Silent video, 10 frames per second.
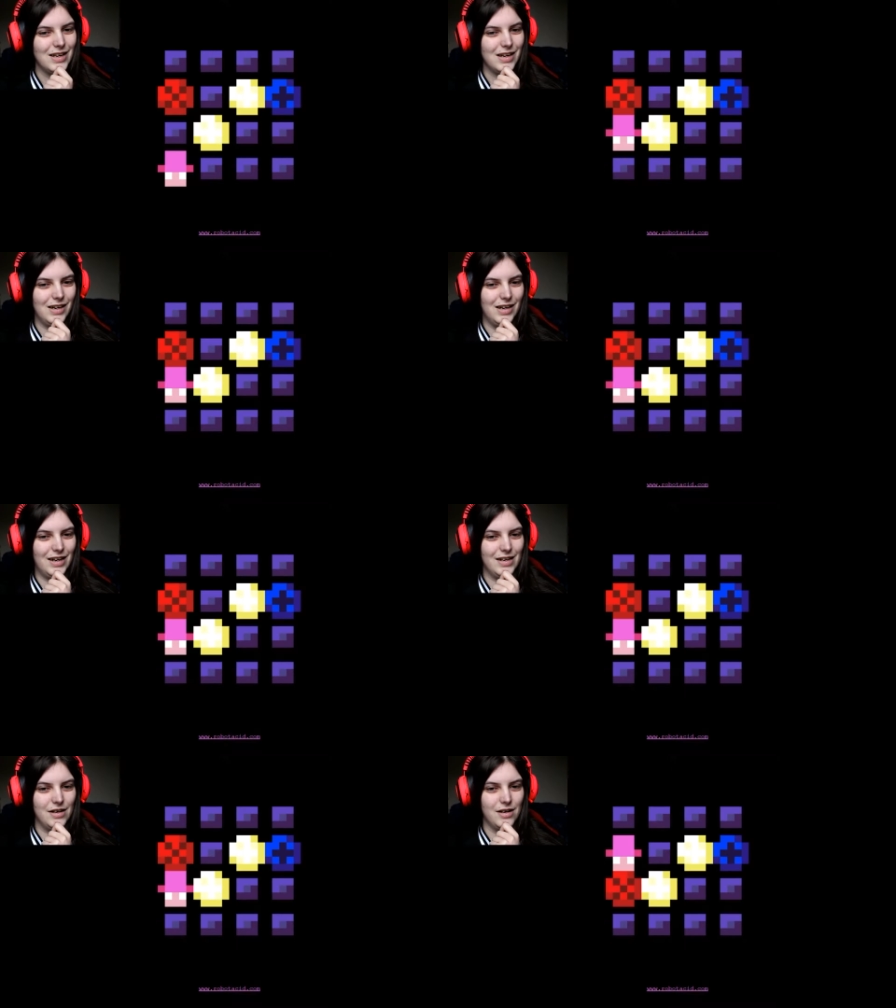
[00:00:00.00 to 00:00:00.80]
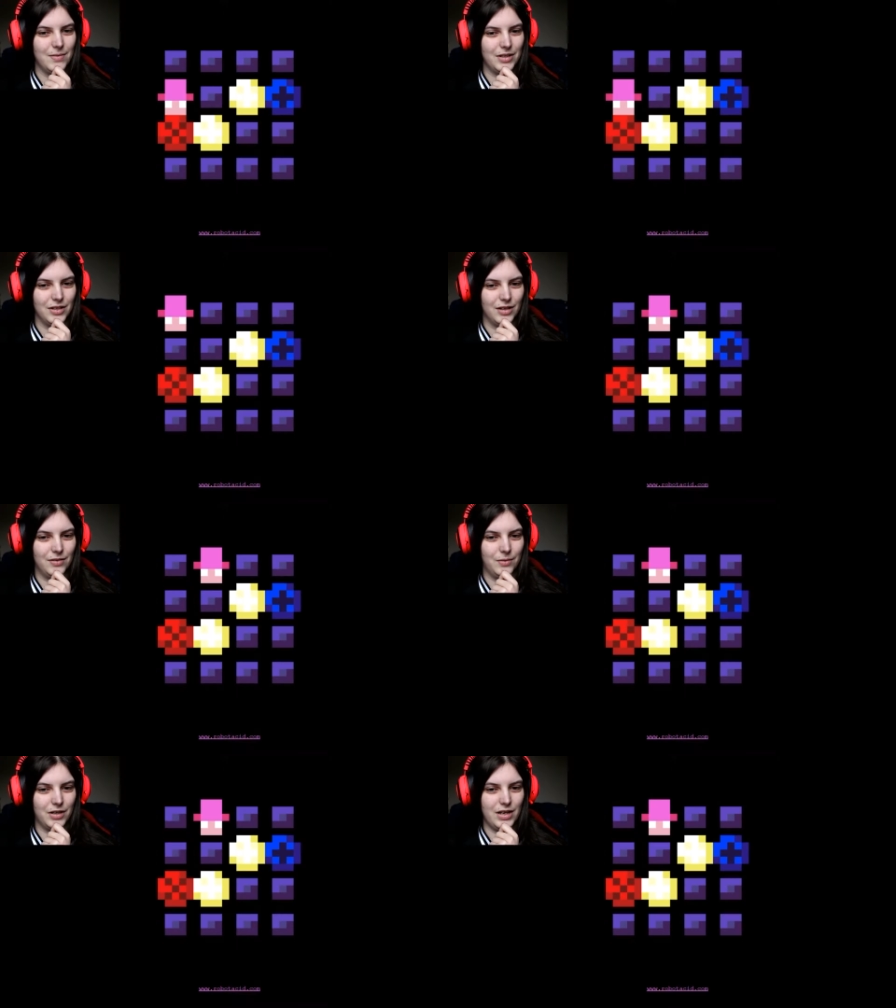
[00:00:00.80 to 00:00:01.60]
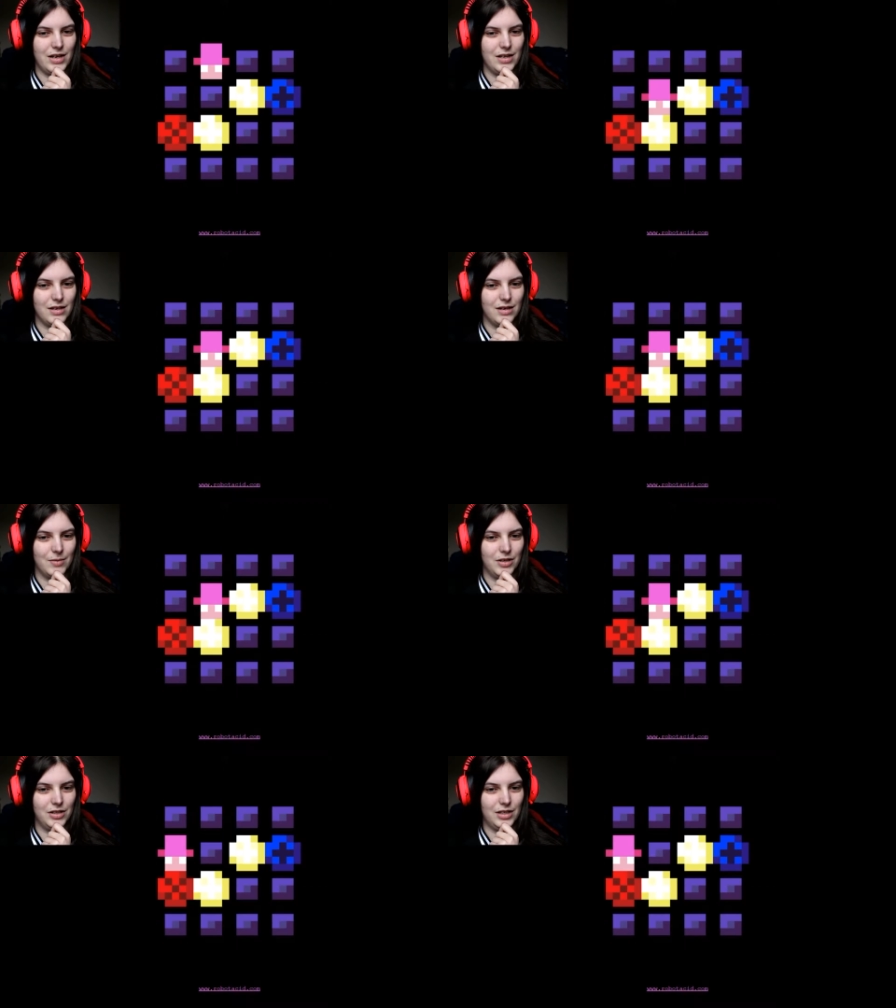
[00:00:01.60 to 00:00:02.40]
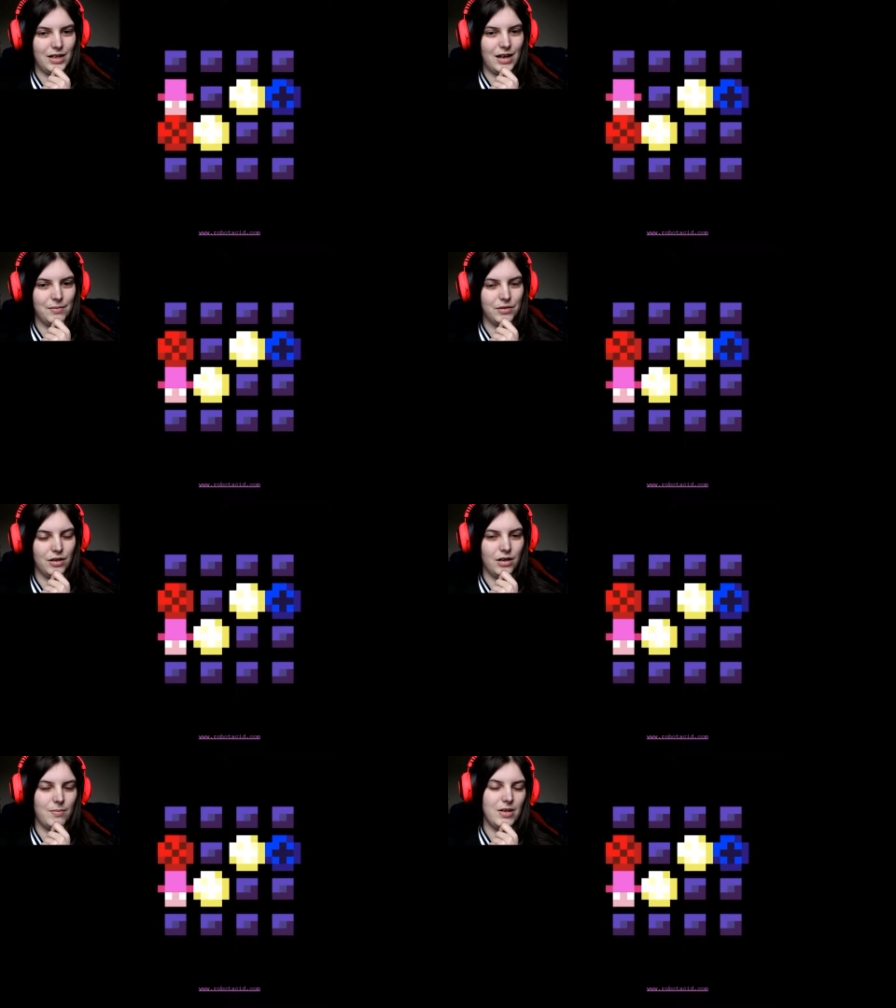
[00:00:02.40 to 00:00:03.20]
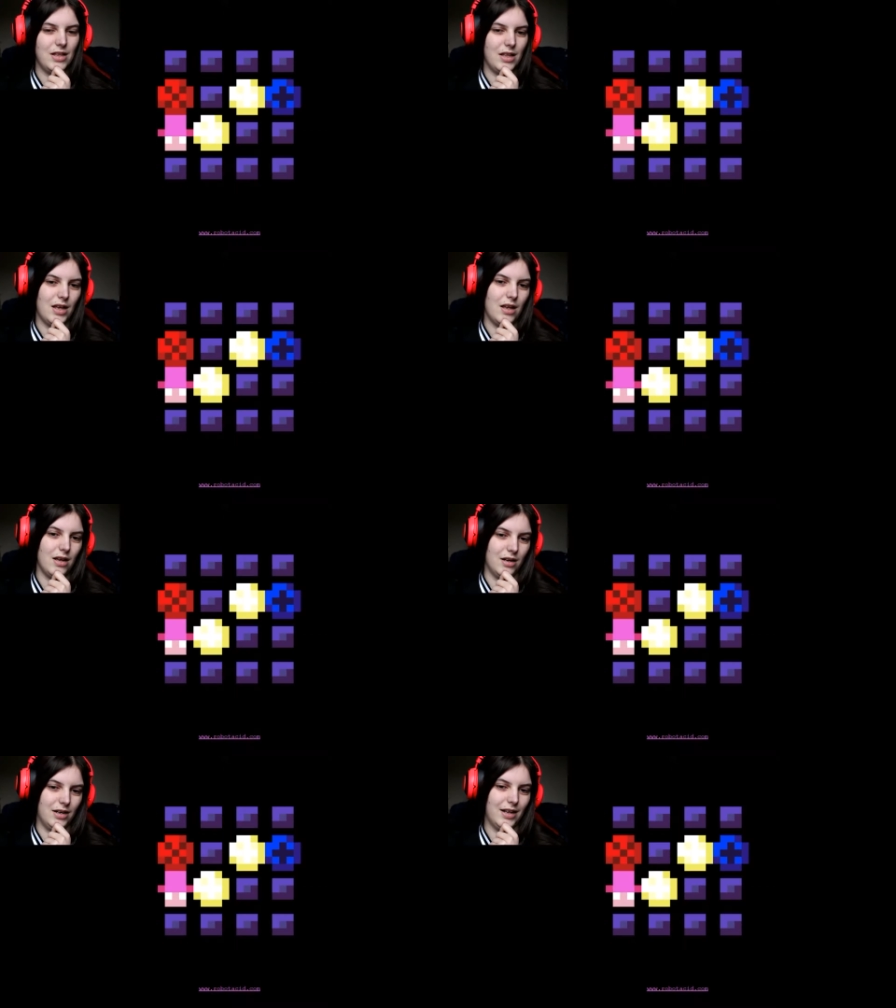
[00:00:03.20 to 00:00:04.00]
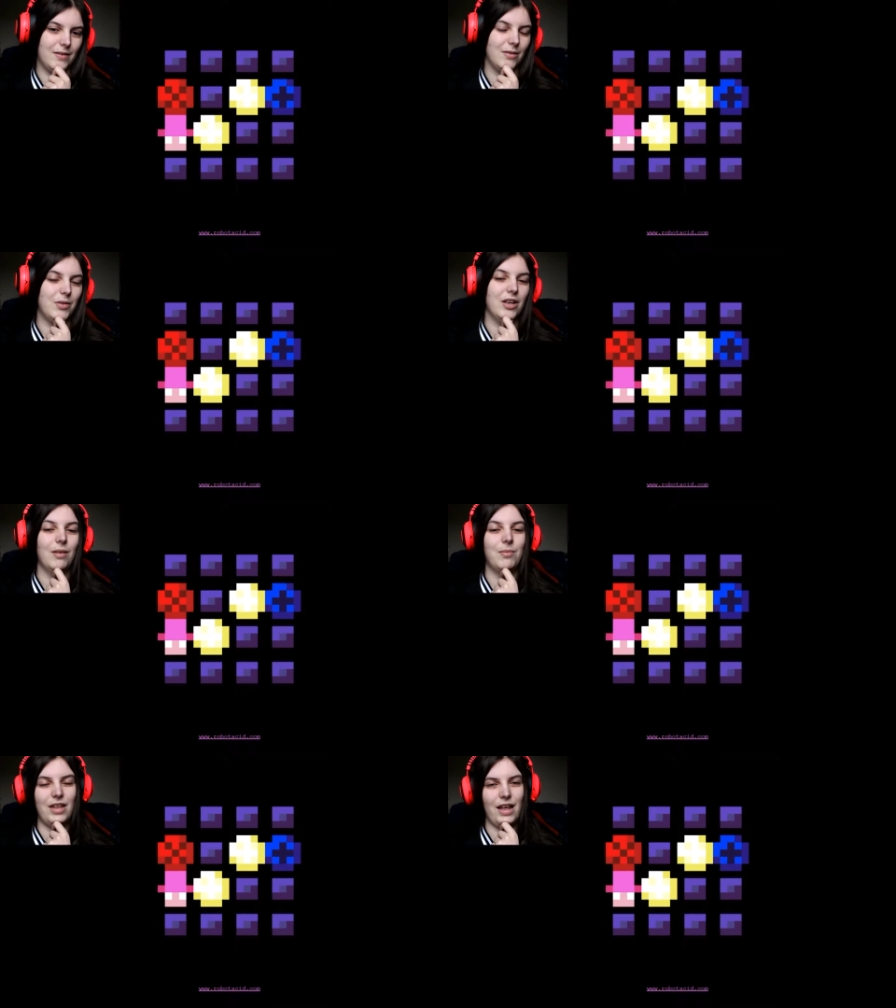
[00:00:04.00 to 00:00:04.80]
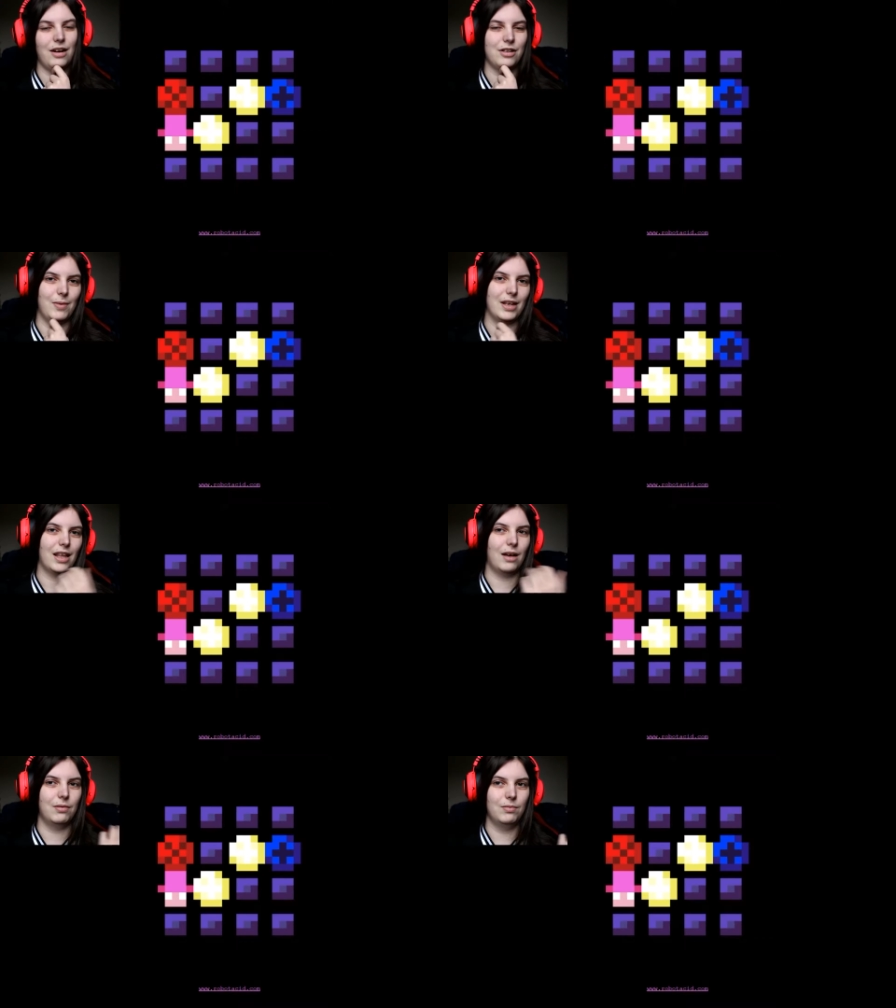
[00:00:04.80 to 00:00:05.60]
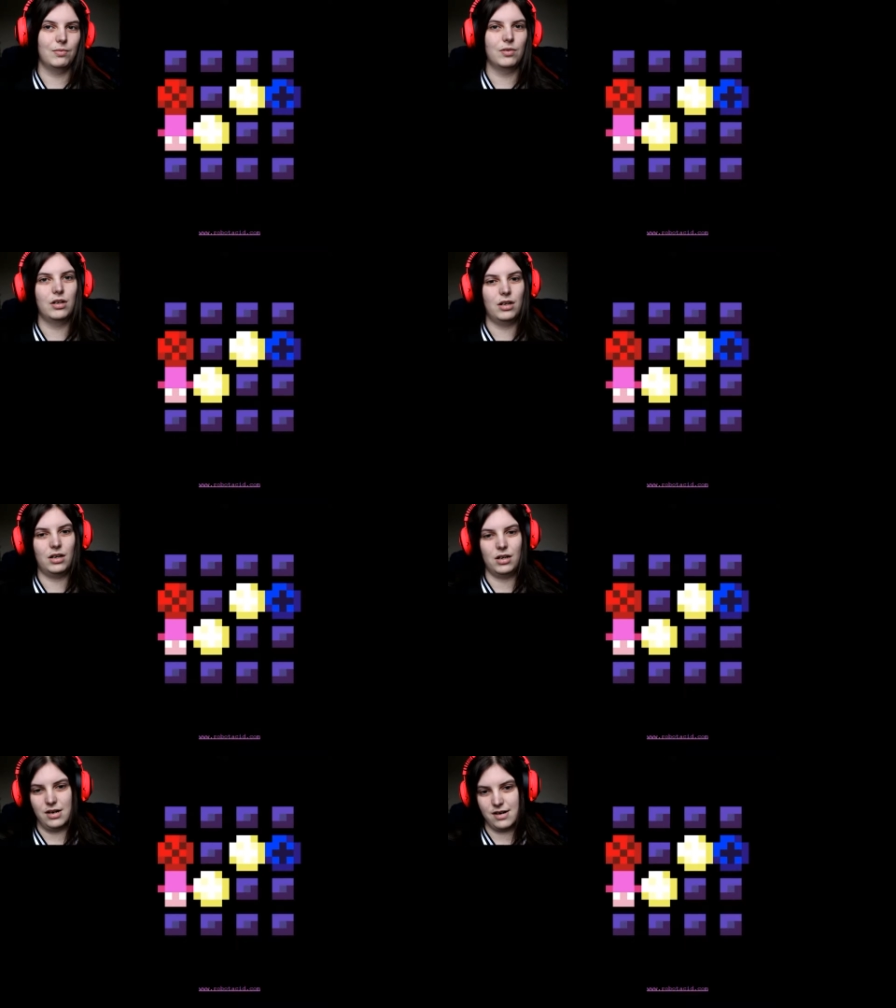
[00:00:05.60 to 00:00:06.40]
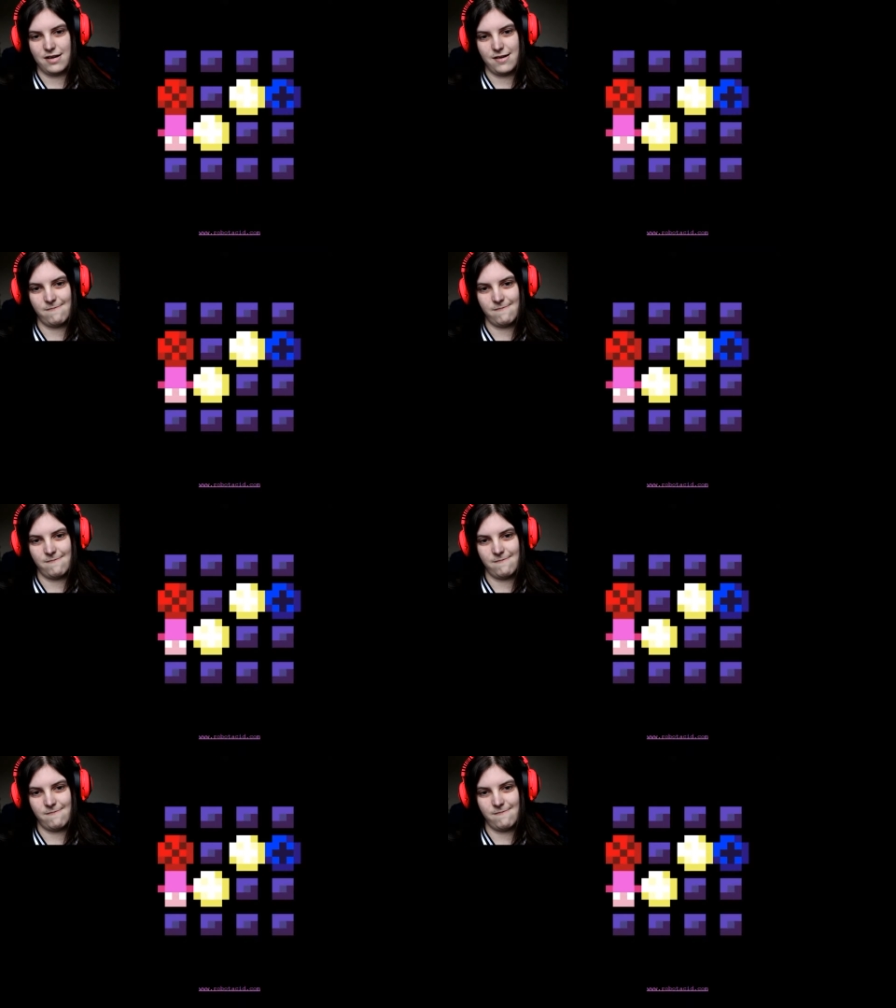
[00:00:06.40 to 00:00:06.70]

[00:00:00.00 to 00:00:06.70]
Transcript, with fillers: Uh, nope, that's not gonna work either, because then that one's gonna be there, and I have to be up there to make that one work.